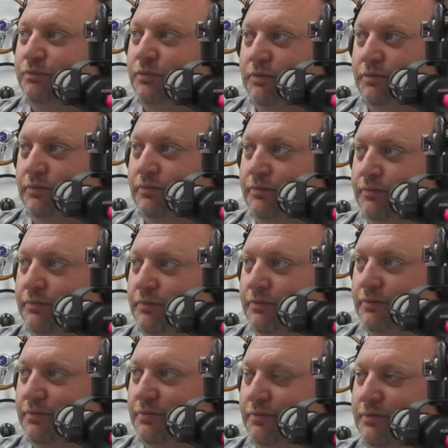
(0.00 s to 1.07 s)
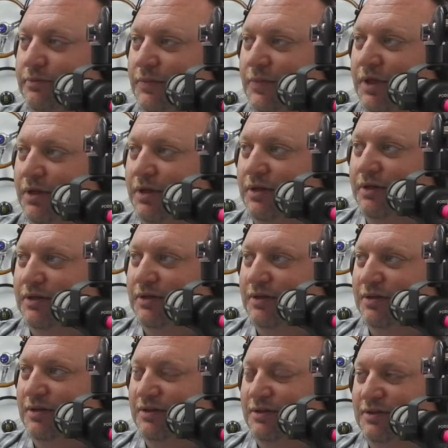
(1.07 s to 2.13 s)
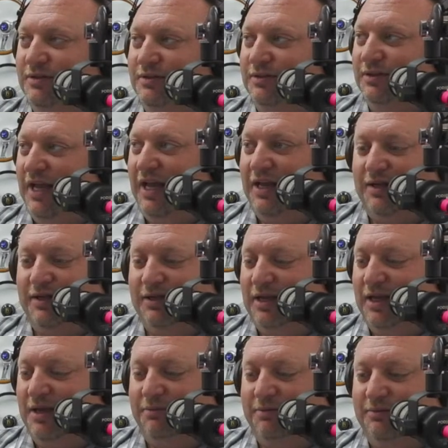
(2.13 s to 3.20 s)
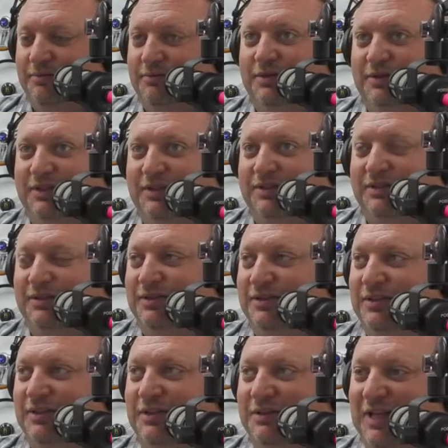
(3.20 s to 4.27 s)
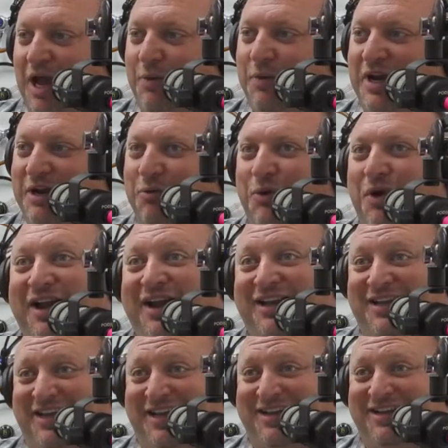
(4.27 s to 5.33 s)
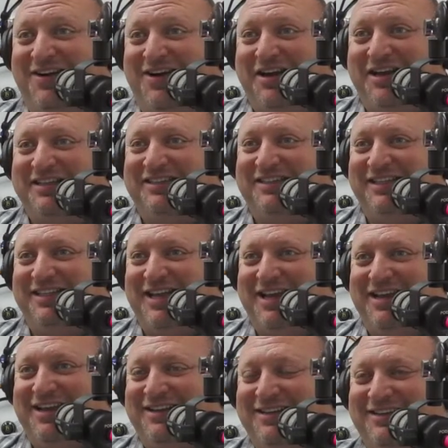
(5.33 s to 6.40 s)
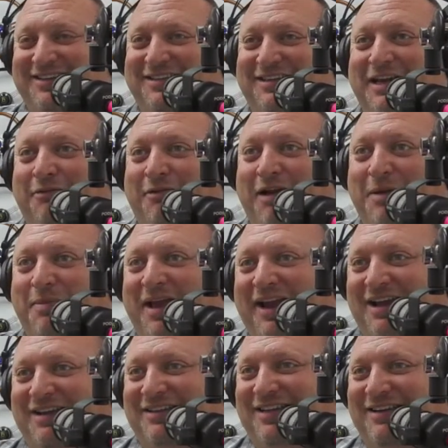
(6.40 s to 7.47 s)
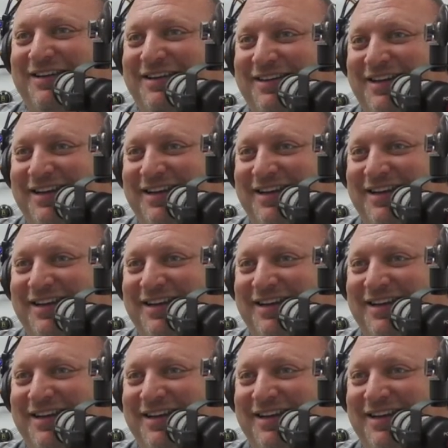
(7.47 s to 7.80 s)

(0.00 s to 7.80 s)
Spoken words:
Rugged Radios put in some of the purse money too. So they're great. So now we need Rugged to get a car. I'd like to see get Greg back out there and